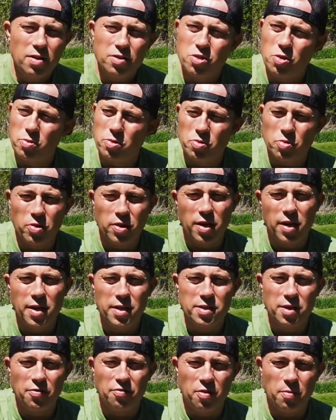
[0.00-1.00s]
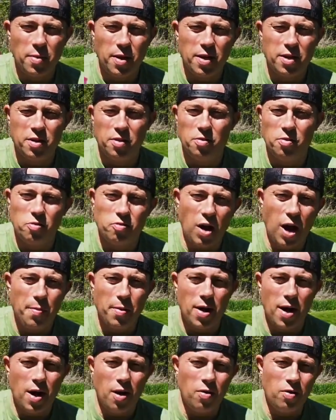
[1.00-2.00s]
So it was really easy for me to grab
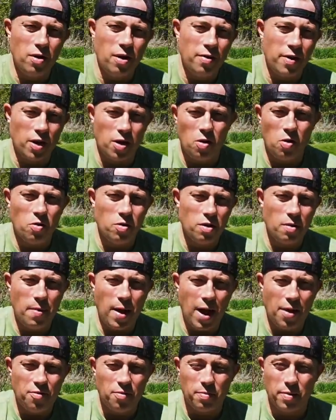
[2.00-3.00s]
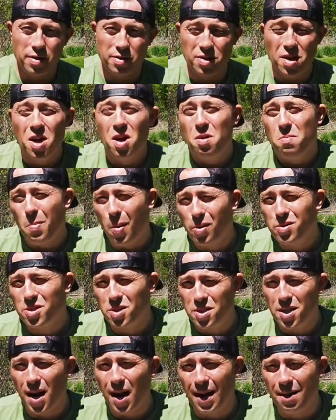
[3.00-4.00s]
it out and then go into the bathroom, because most
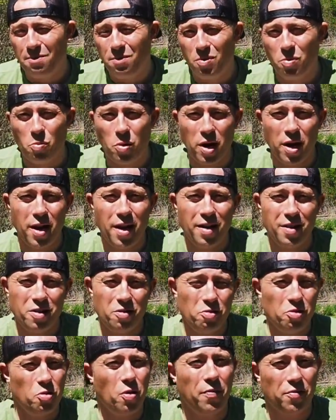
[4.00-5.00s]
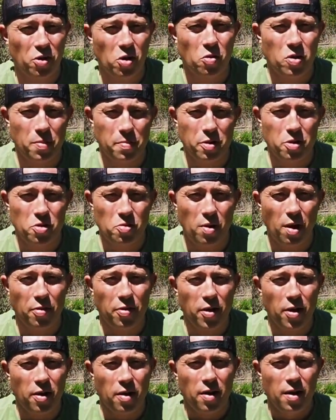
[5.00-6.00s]
of the time when you do have to go number two
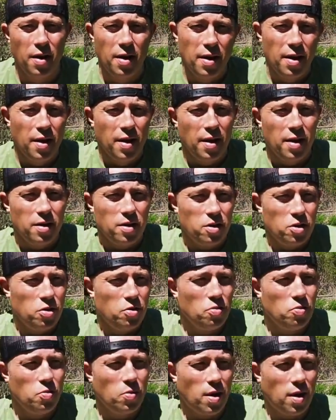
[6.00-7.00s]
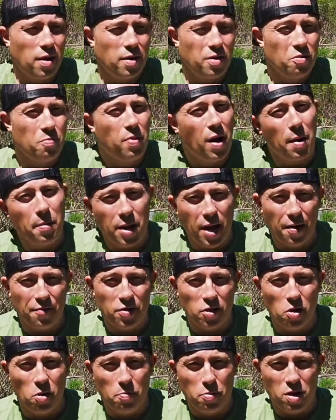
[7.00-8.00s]
out there, you probably have
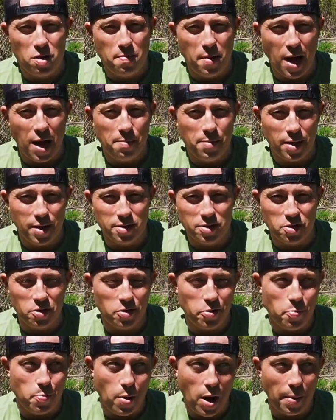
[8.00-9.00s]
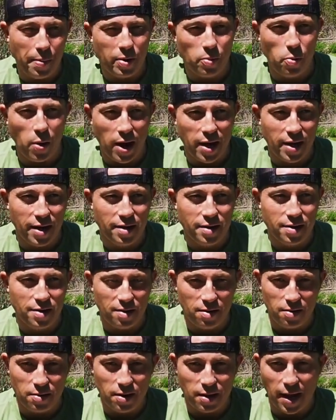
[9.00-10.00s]
to go pretty bad because you're probably waiting
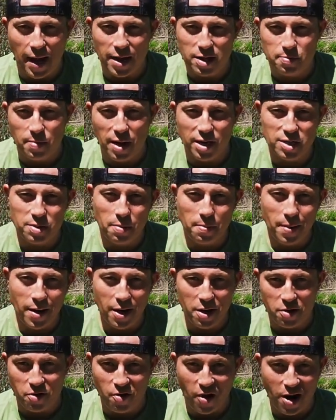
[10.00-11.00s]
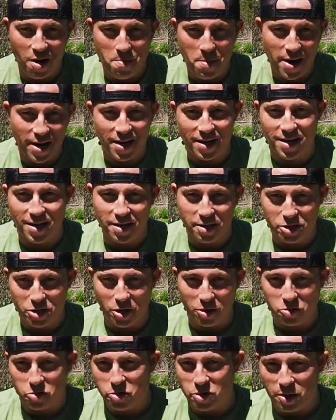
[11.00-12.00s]
till the last possible minute to try to make it to a
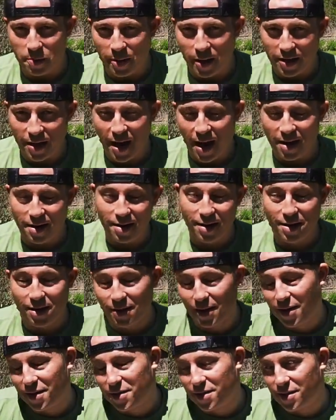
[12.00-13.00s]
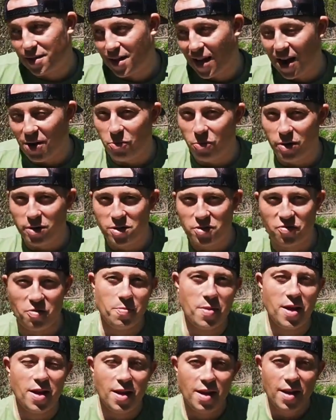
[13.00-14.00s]
shelter or something like that. At least that was for
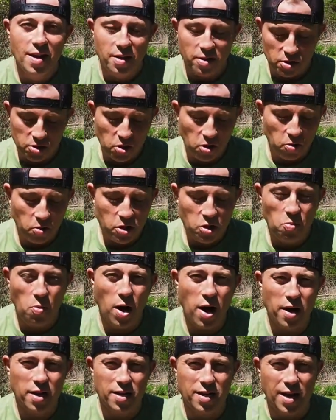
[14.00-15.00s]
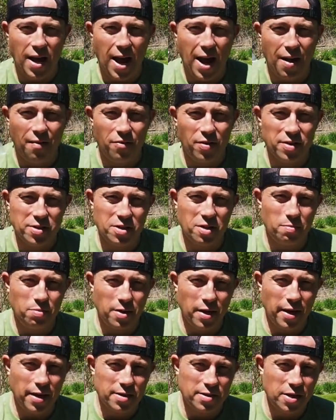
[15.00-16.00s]
me. So you want to have this in a
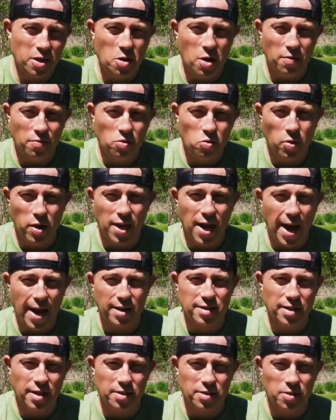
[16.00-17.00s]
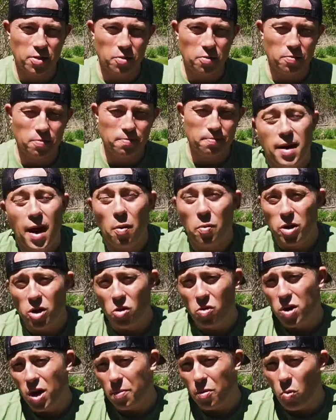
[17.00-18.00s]
place that you have quick access to. Now when you
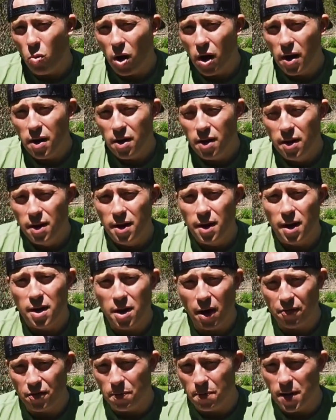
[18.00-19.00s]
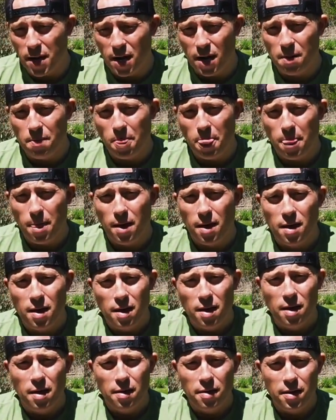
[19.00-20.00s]
go number one and you have to pee,
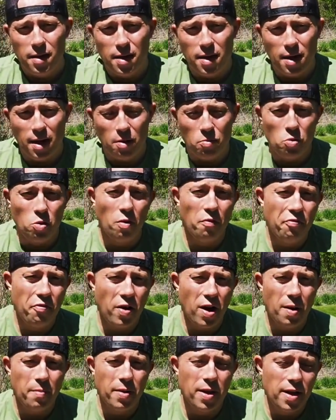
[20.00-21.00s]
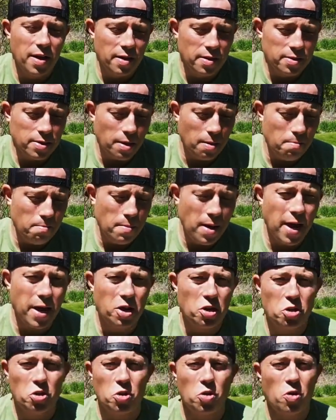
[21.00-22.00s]
the rule of thumb is
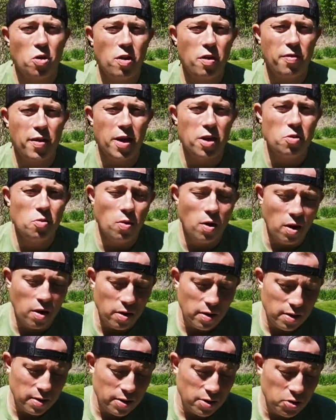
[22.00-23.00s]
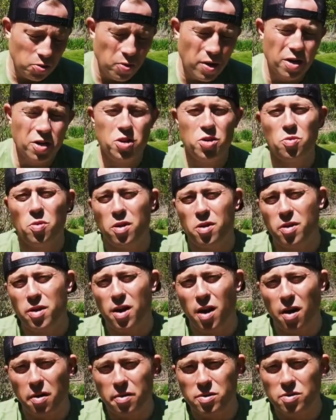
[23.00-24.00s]
make sure that you are doing it 200
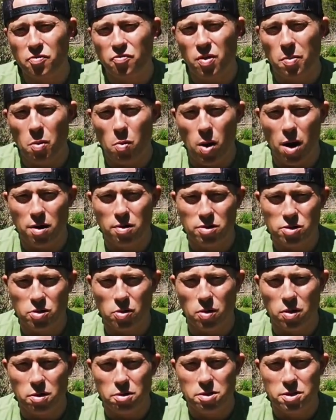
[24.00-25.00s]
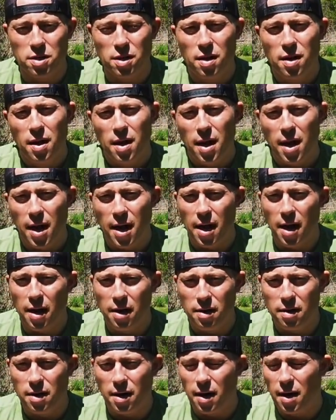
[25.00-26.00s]
yards from a water source.
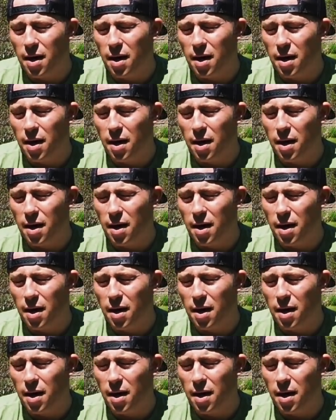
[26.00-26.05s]
And